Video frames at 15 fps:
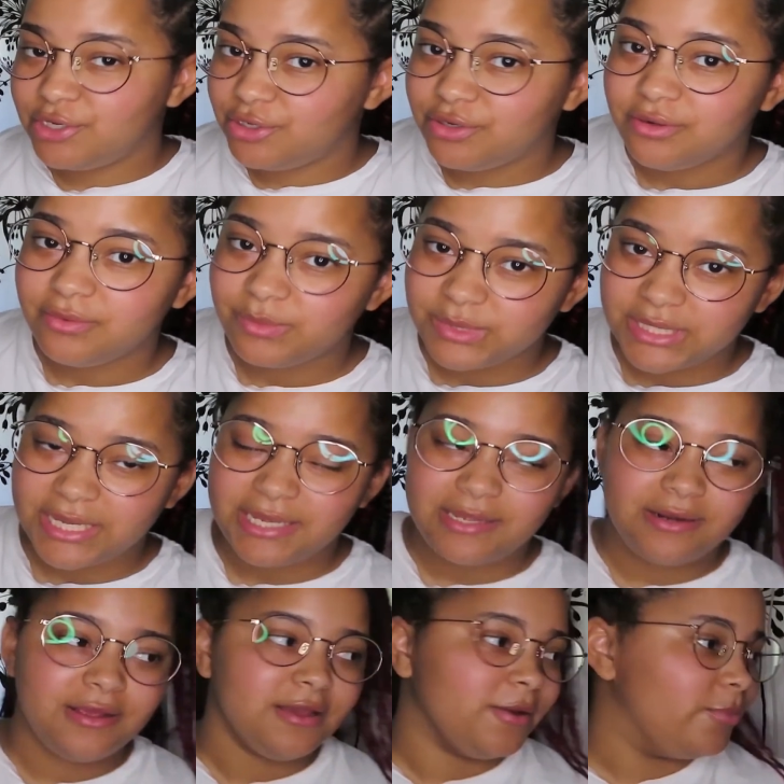You know what I'm
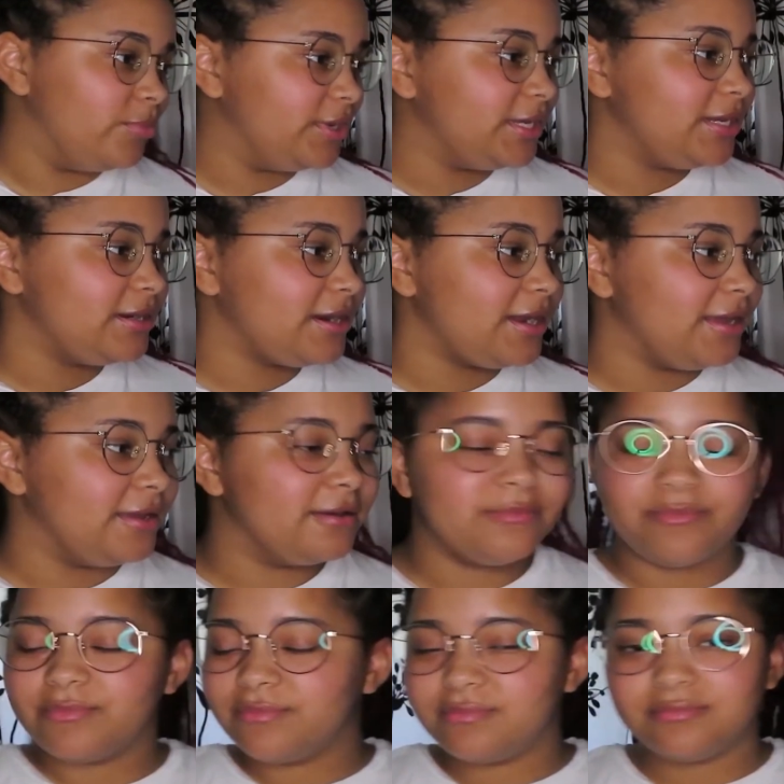saying? But here I
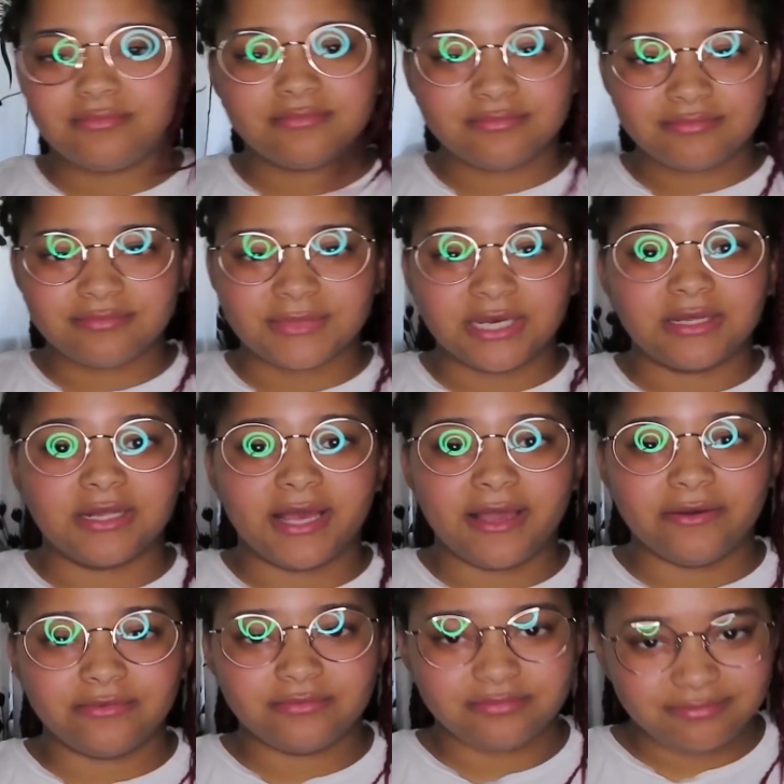am, a
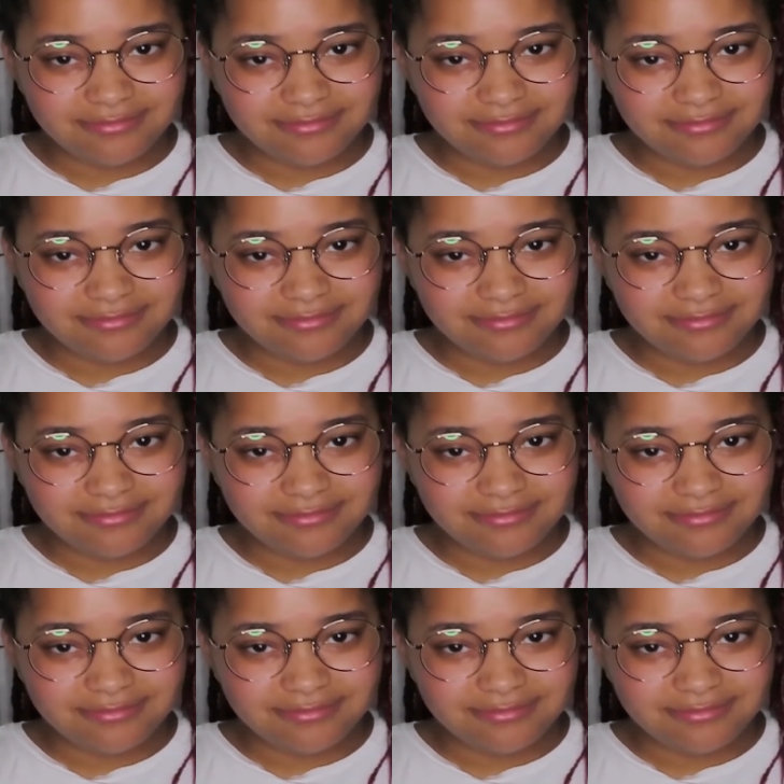clown.